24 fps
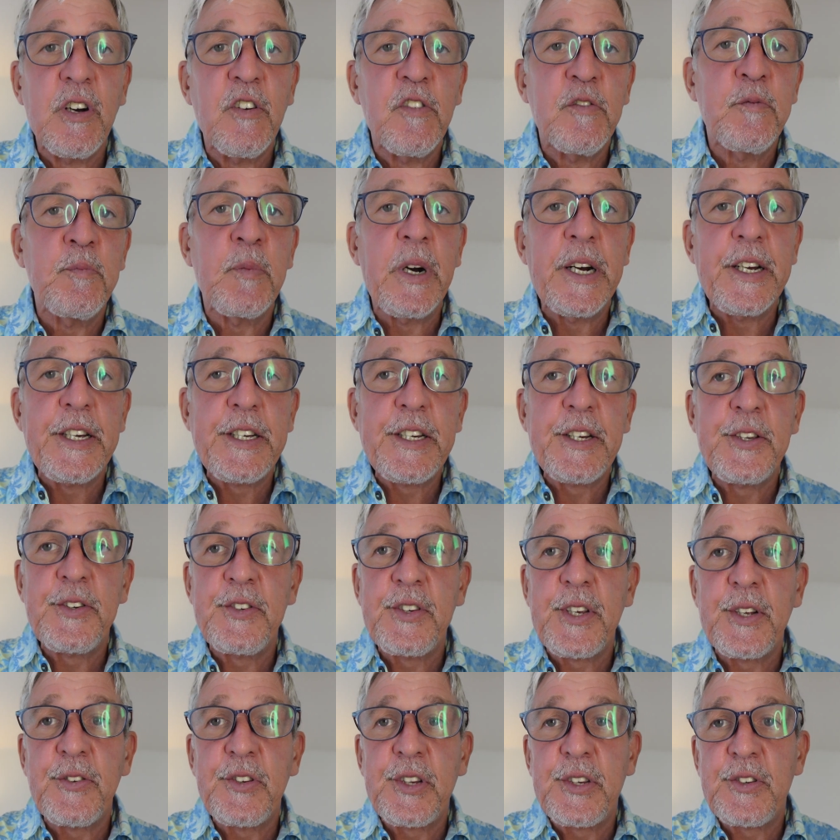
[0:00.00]
of my
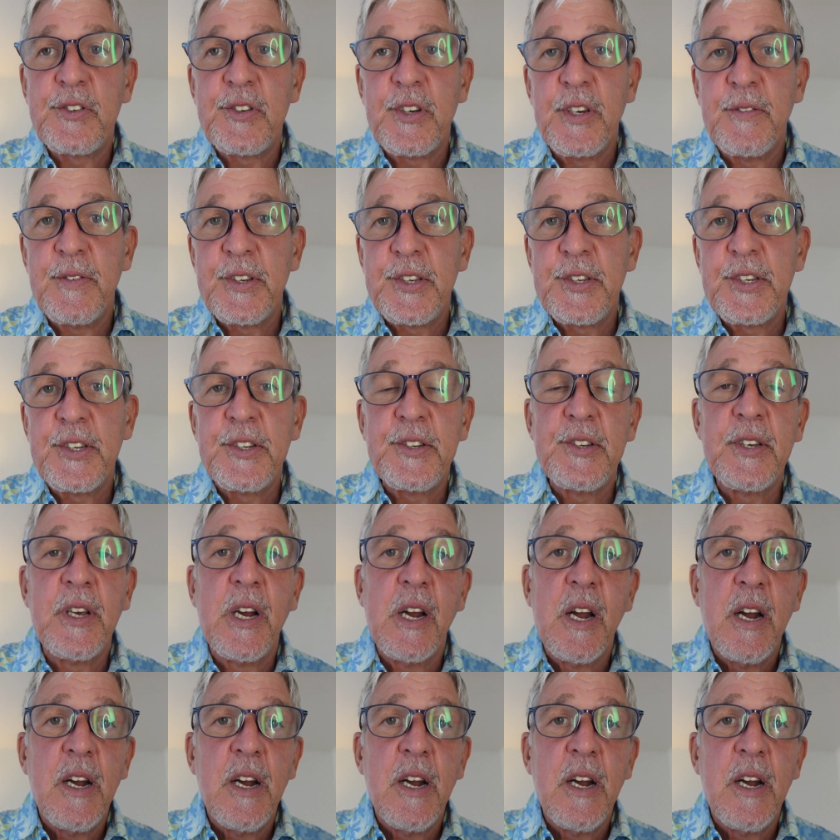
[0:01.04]
consulting services,